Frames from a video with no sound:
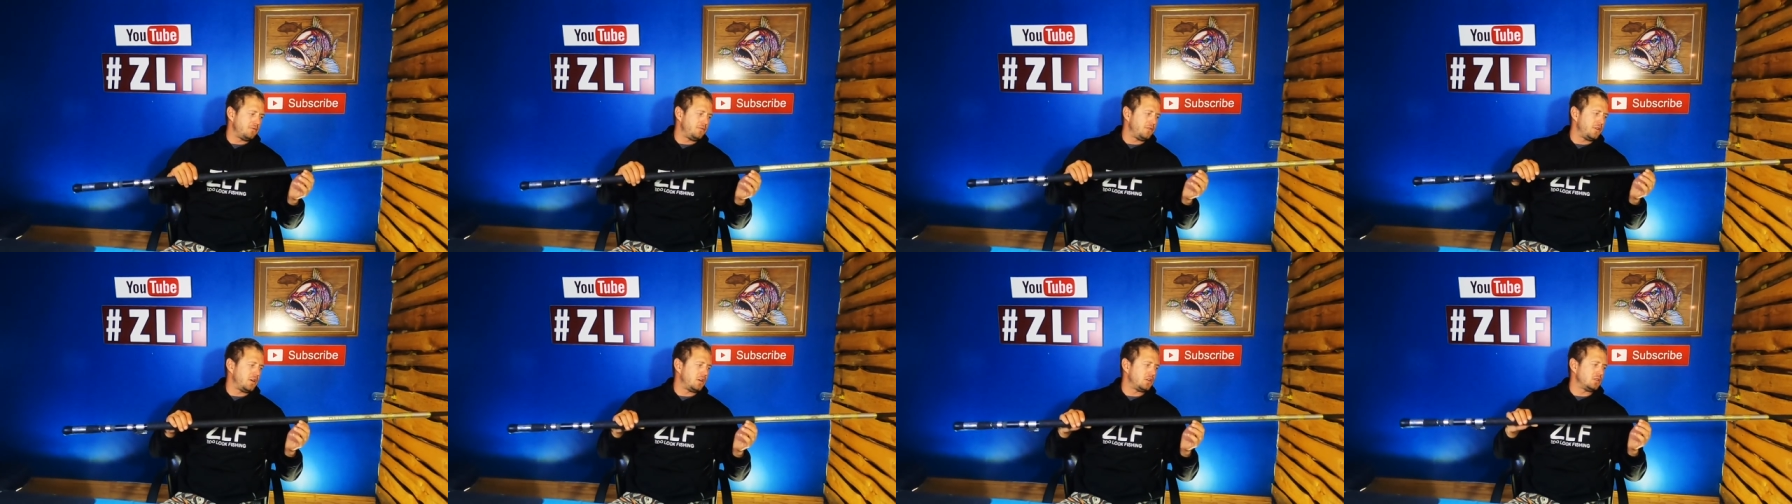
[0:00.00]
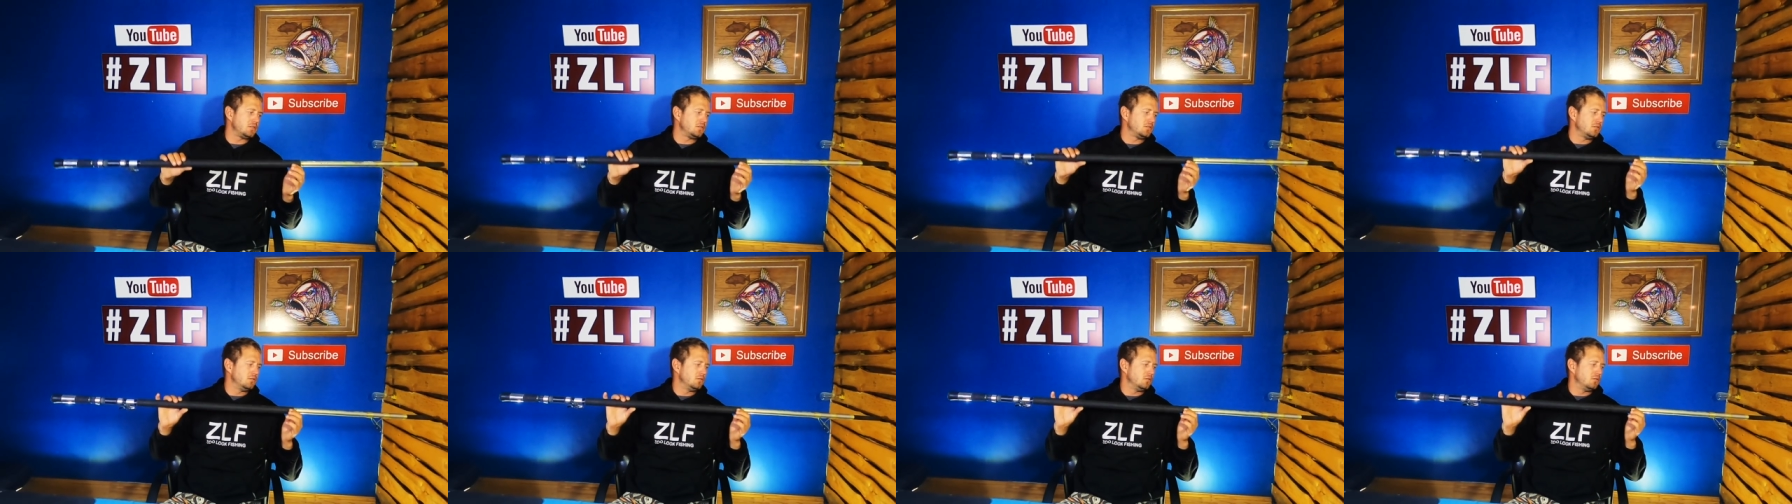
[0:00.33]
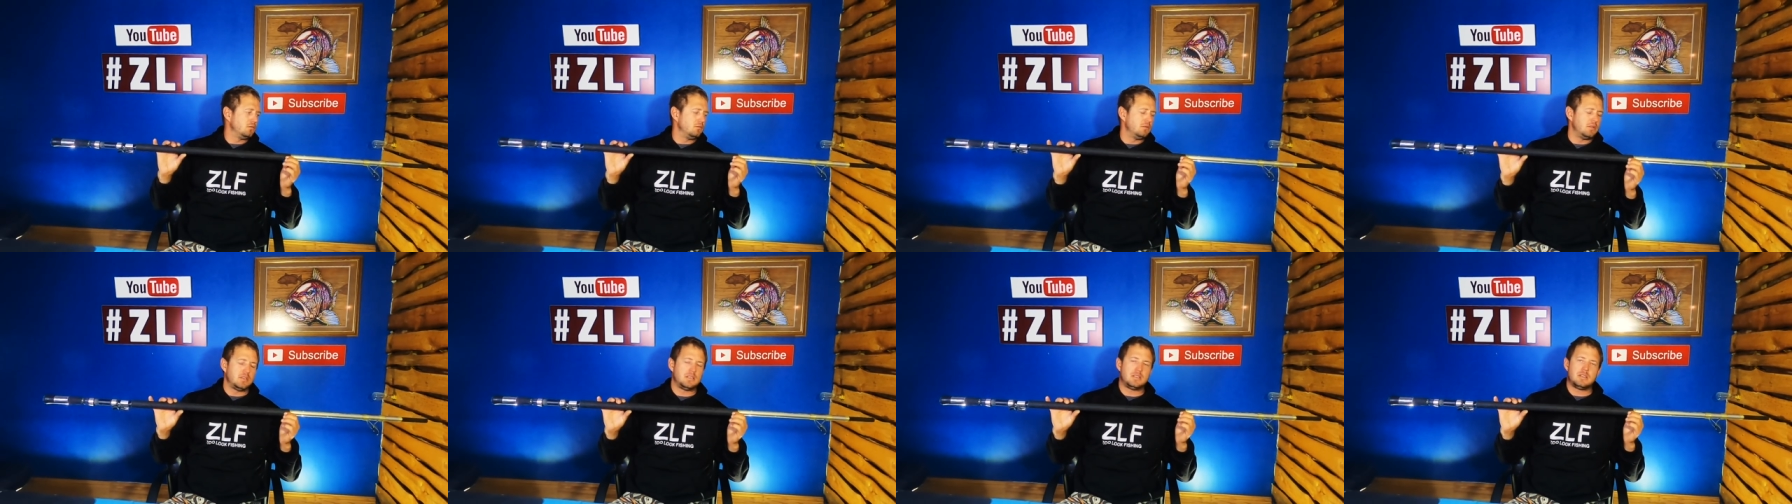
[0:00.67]
found
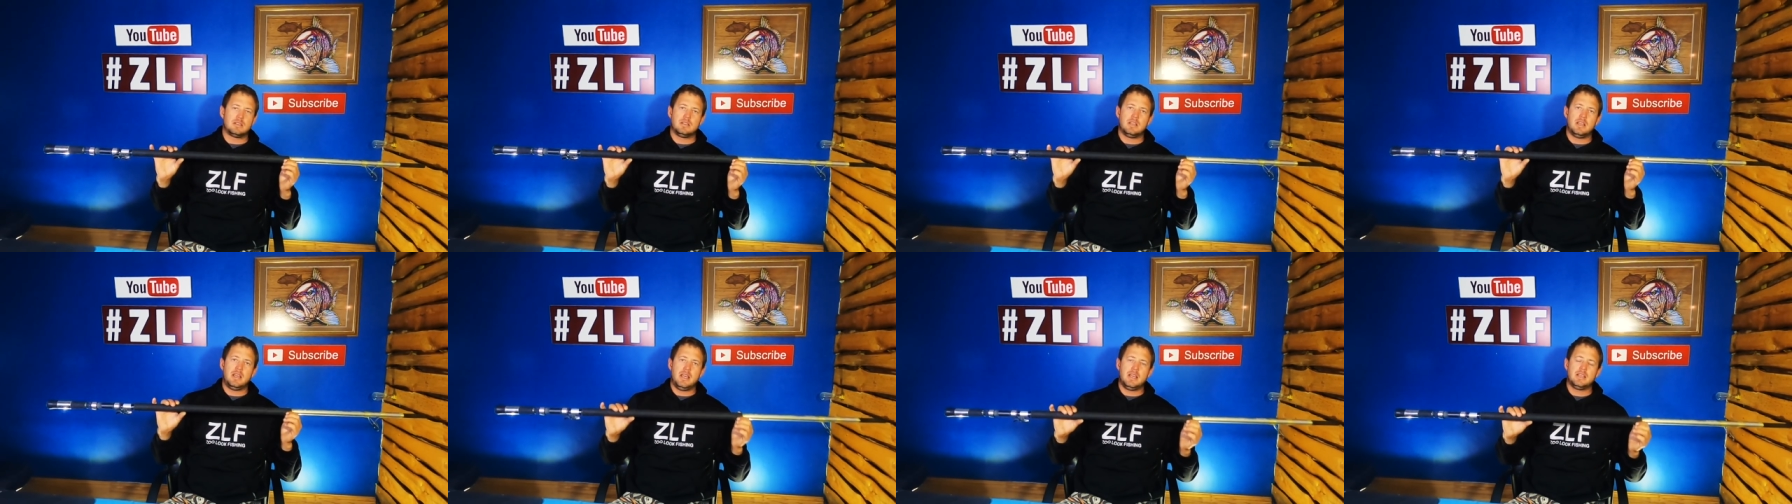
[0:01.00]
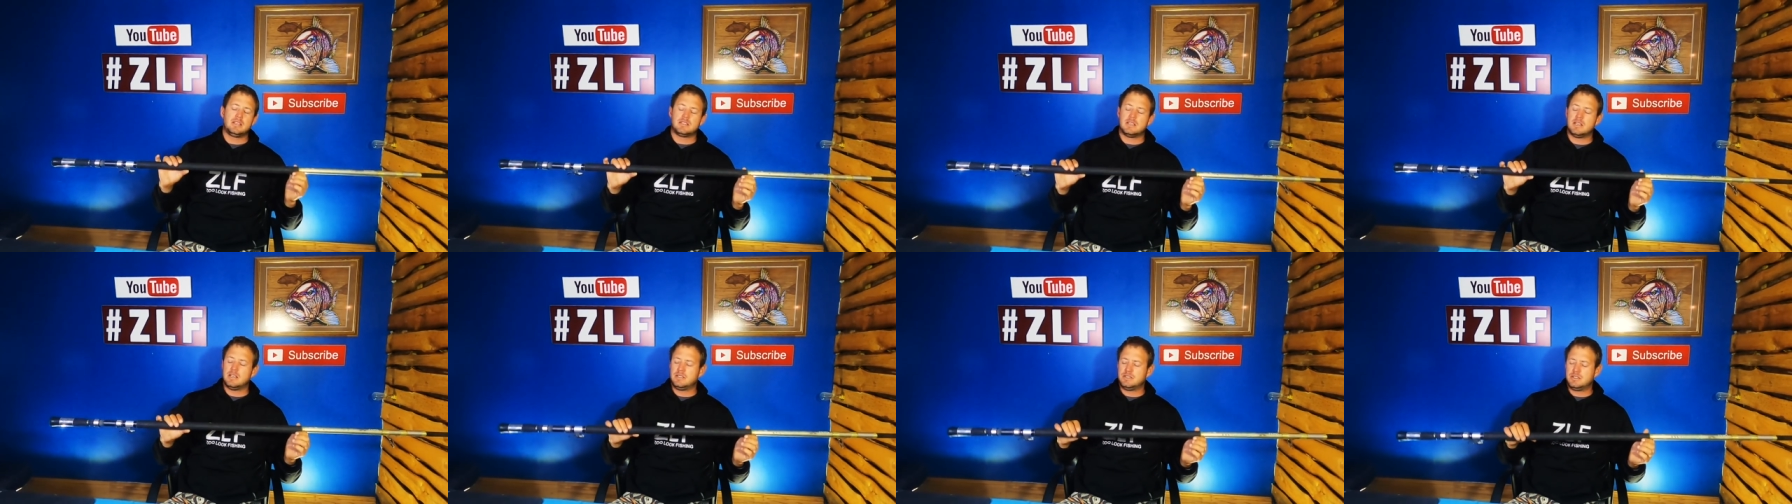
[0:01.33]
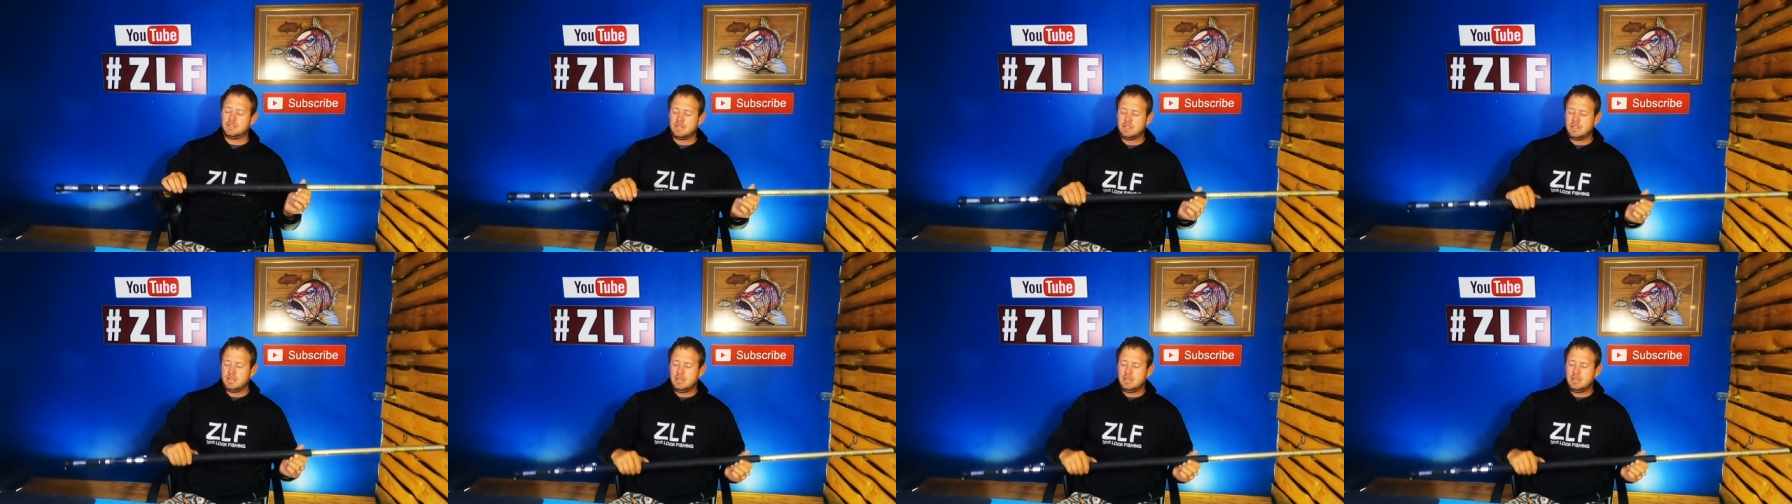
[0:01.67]
with the XH